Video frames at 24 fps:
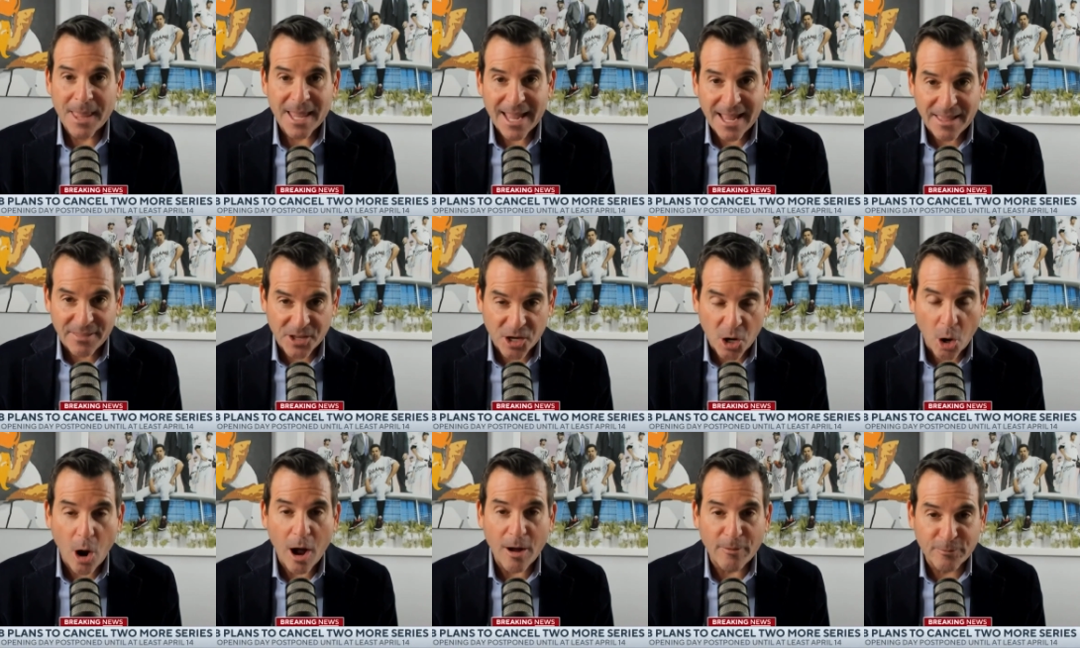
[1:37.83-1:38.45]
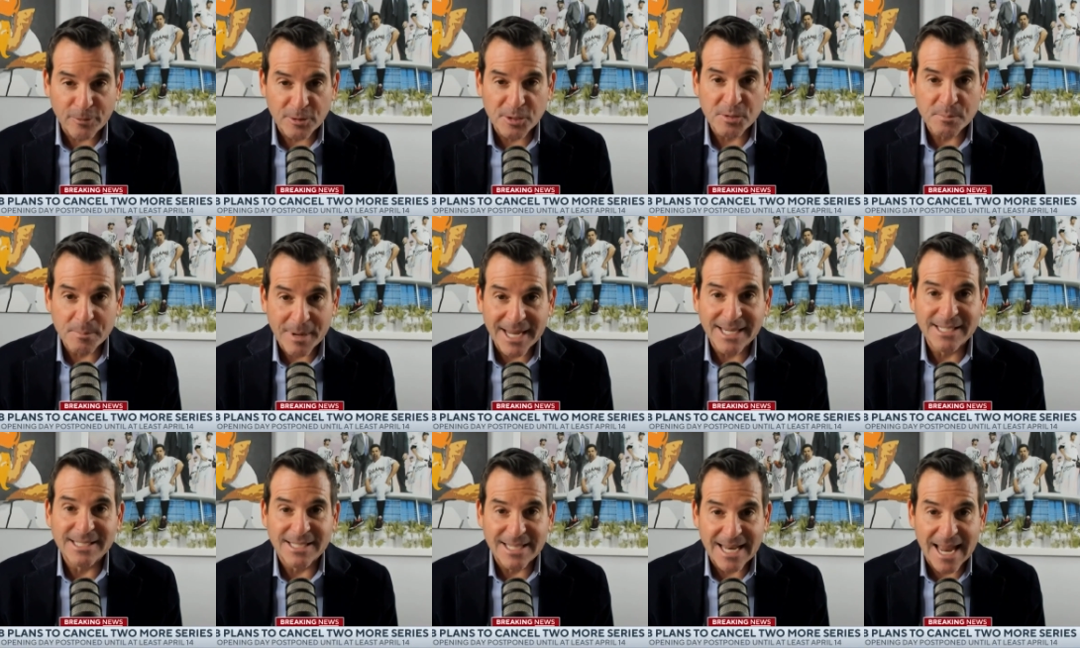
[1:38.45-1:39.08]
And the offers
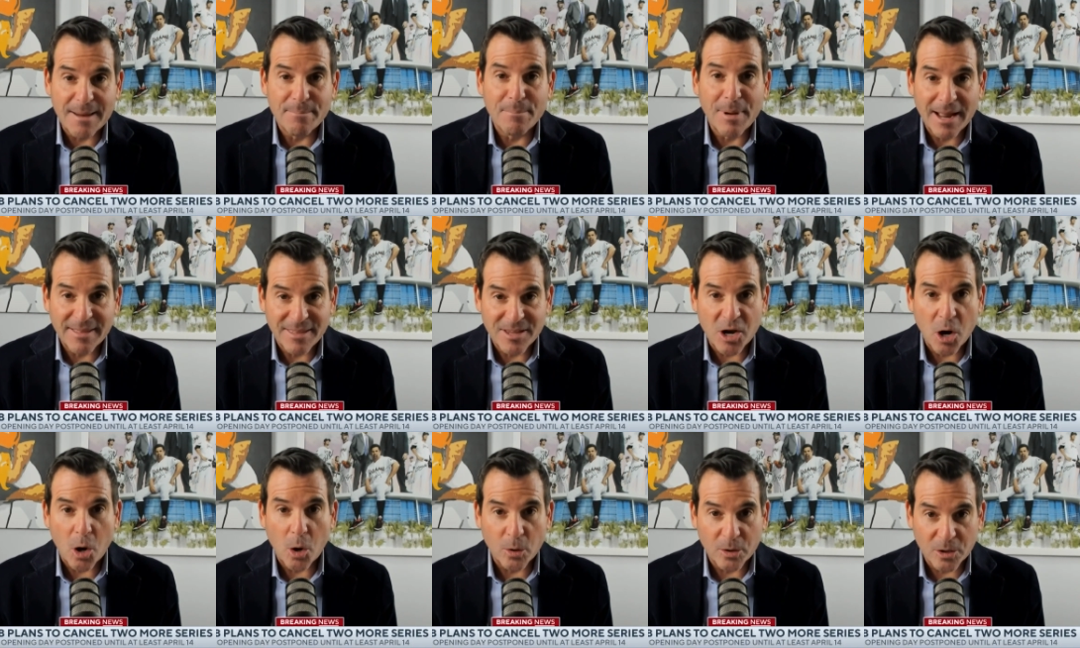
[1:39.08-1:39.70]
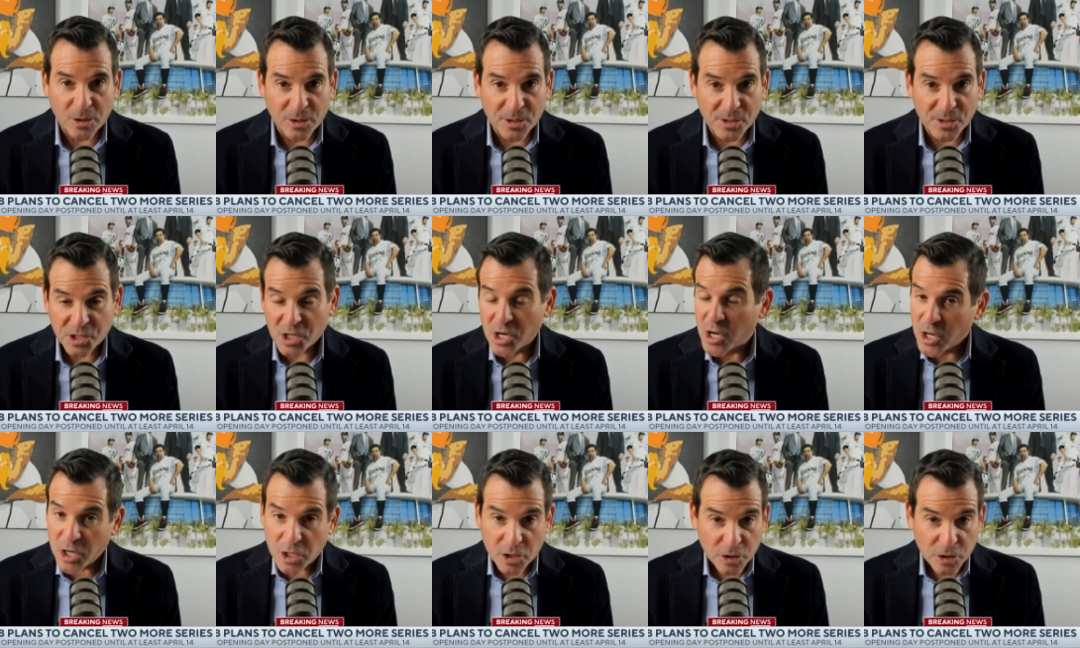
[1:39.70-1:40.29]
made today by the owners,